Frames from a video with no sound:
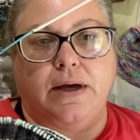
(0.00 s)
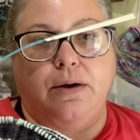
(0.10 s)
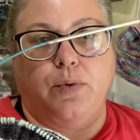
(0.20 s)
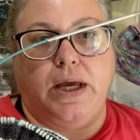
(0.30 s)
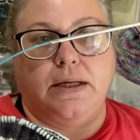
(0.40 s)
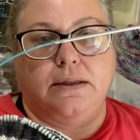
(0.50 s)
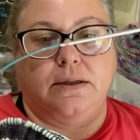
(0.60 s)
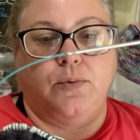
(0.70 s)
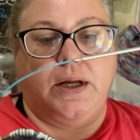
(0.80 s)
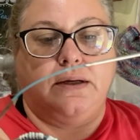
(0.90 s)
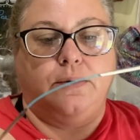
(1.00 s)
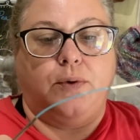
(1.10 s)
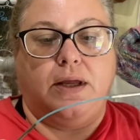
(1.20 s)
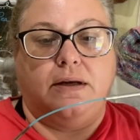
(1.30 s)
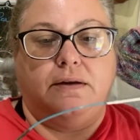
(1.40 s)
I waited and waited and
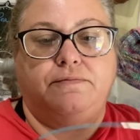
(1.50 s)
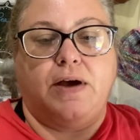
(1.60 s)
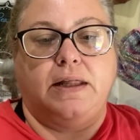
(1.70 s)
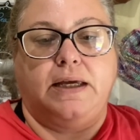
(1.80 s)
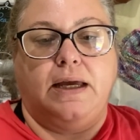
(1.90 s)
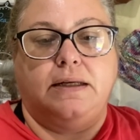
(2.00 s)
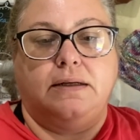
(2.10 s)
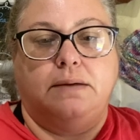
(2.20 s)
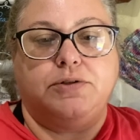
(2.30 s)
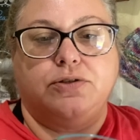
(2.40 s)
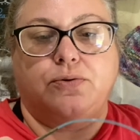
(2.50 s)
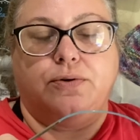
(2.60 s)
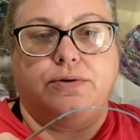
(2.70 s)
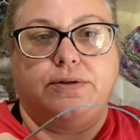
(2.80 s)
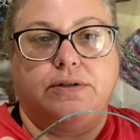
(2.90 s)
waited, and finally I ended up just
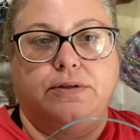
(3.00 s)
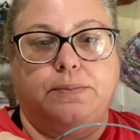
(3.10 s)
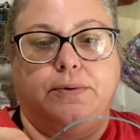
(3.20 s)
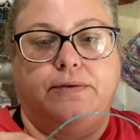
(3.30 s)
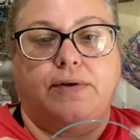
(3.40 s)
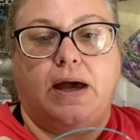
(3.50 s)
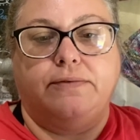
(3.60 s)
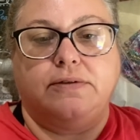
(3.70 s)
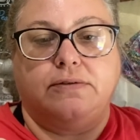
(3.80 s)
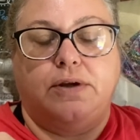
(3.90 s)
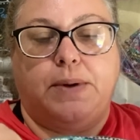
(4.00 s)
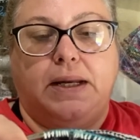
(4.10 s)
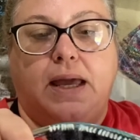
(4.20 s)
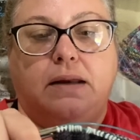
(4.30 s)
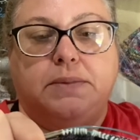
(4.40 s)
ordering the 2.5 since nobody
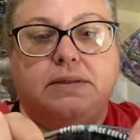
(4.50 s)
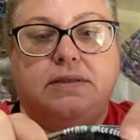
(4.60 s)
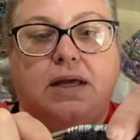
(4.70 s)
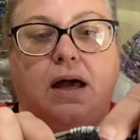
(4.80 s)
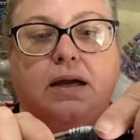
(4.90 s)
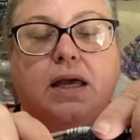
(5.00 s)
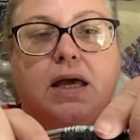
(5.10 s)
had them in stock.